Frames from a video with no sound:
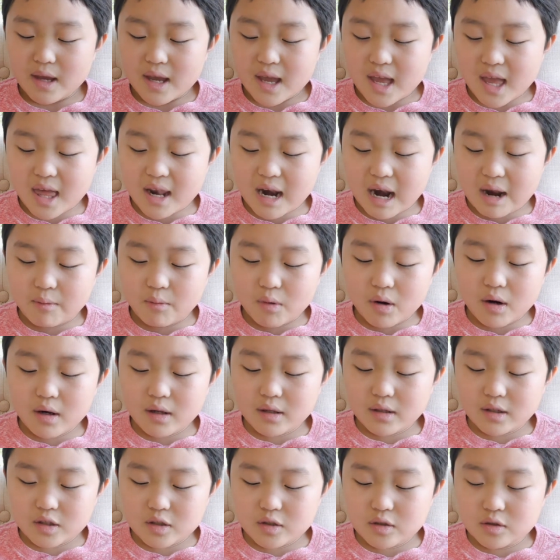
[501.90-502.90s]
And I
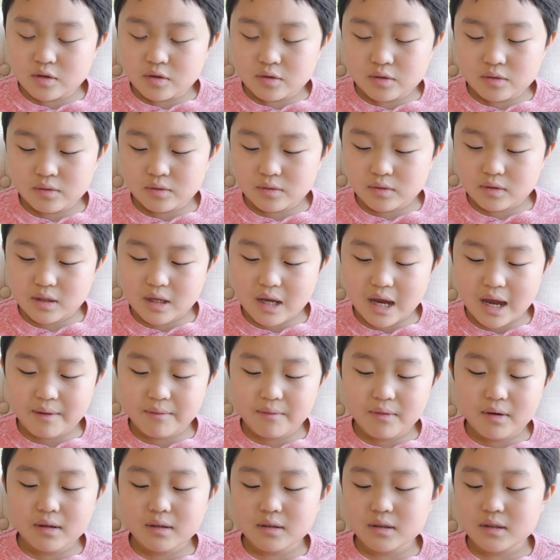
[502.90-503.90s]

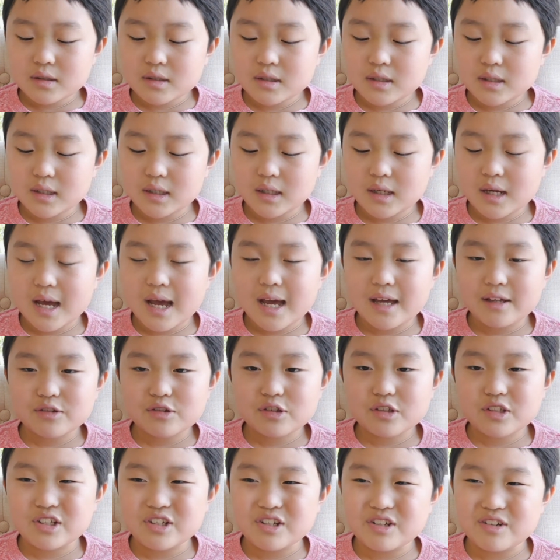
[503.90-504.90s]
want to
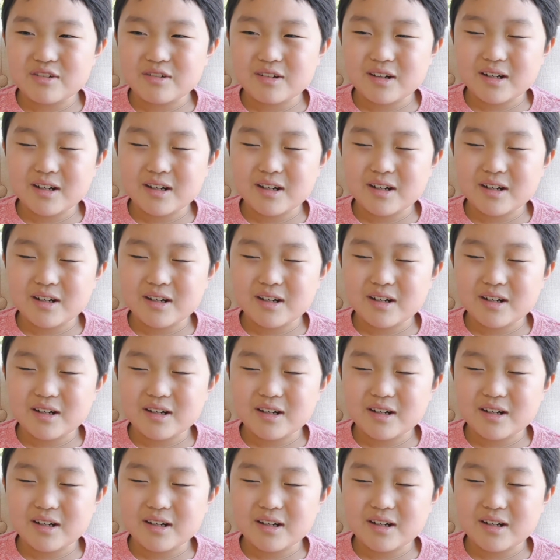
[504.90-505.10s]
ask you